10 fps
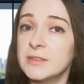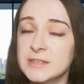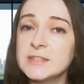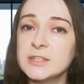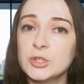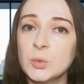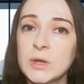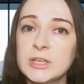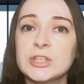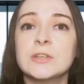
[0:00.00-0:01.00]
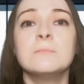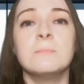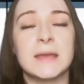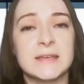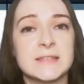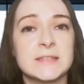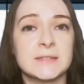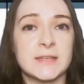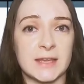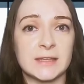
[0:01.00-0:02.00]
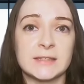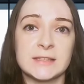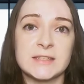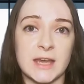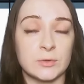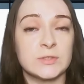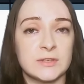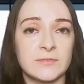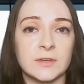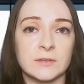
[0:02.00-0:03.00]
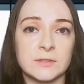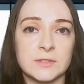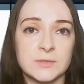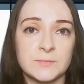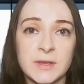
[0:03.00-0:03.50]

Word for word: This situation makes settling down difficult